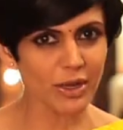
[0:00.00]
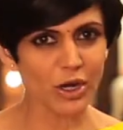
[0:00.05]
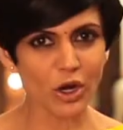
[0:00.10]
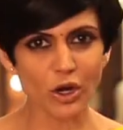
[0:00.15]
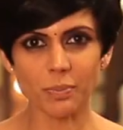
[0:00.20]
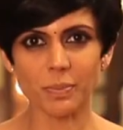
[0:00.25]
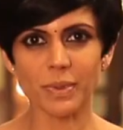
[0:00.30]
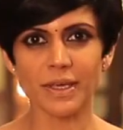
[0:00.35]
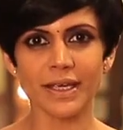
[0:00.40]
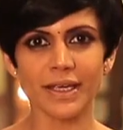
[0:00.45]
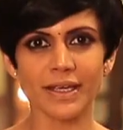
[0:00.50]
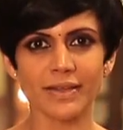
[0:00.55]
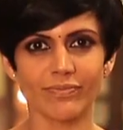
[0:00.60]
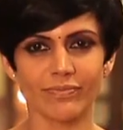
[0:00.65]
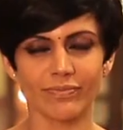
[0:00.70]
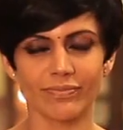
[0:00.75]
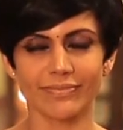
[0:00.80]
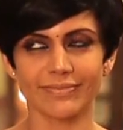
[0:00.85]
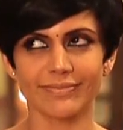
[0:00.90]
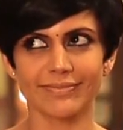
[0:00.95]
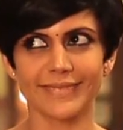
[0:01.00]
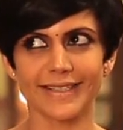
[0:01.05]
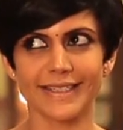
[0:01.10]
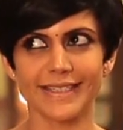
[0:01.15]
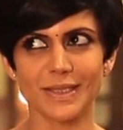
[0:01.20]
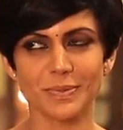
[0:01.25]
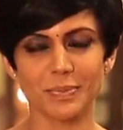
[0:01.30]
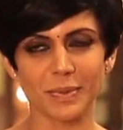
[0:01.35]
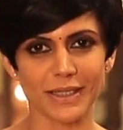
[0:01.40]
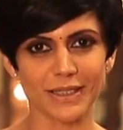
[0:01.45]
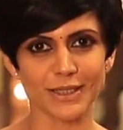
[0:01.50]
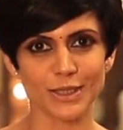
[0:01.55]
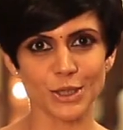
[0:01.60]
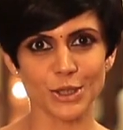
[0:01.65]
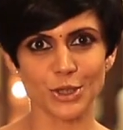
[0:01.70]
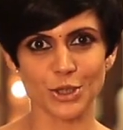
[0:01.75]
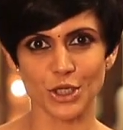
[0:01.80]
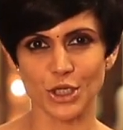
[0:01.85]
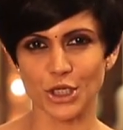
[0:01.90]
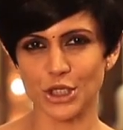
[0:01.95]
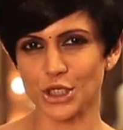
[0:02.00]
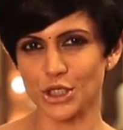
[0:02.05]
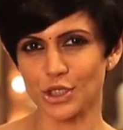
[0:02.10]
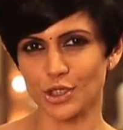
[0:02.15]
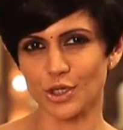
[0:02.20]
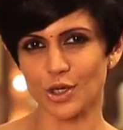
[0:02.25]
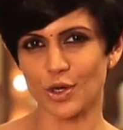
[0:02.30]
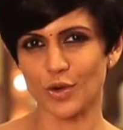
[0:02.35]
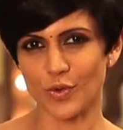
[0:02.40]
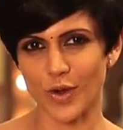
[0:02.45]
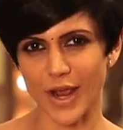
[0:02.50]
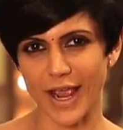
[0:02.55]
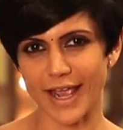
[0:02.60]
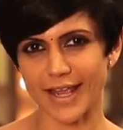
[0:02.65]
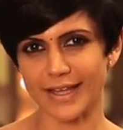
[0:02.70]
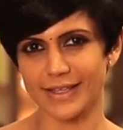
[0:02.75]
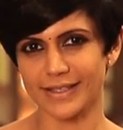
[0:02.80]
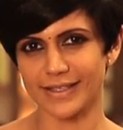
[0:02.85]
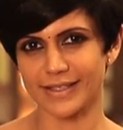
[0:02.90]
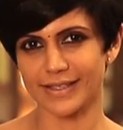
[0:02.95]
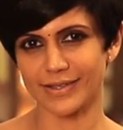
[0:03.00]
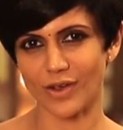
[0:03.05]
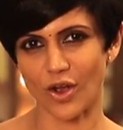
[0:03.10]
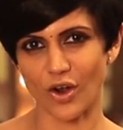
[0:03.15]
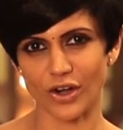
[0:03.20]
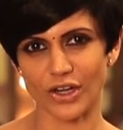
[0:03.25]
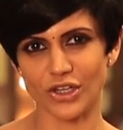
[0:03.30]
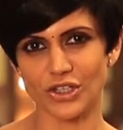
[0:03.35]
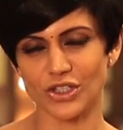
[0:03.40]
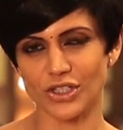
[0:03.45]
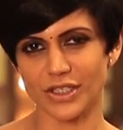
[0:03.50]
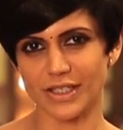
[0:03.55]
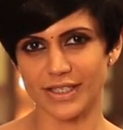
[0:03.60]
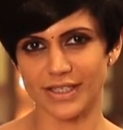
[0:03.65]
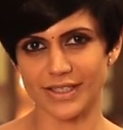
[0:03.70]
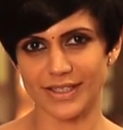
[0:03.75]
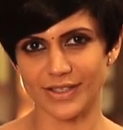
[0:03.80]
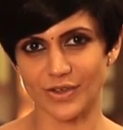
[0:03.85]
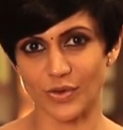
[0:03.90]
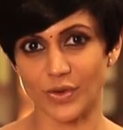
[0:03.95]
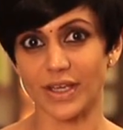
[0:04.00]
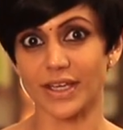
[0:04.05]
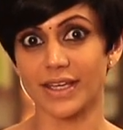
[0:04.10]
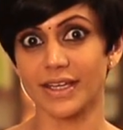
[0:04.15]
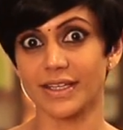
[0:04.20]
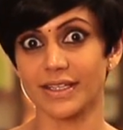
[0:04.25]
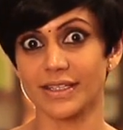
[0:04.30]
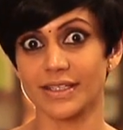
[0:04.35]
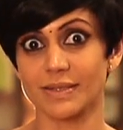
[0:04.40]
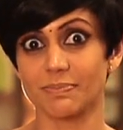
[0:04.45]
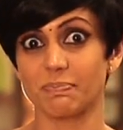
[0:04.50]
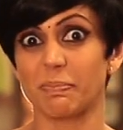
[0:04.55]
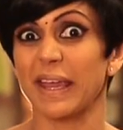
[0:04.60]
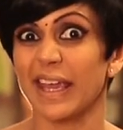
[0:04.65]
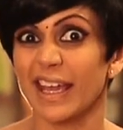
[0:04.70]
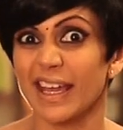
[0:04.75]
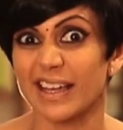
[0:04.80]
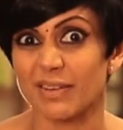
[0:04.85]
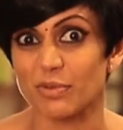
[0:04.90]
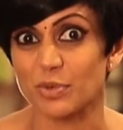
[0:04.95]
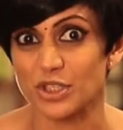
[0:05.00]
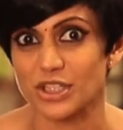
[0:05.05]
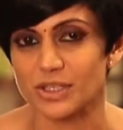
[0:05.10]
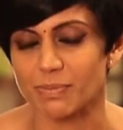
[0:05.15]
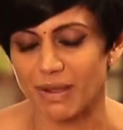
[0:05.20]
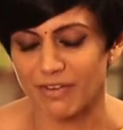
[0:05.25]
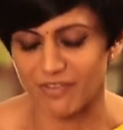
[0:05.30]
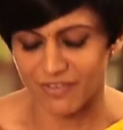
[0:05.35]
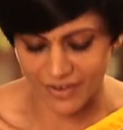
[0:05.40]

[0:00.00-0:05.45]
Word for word: may not be the typical traditional reds, oranges, greens, pink, which is my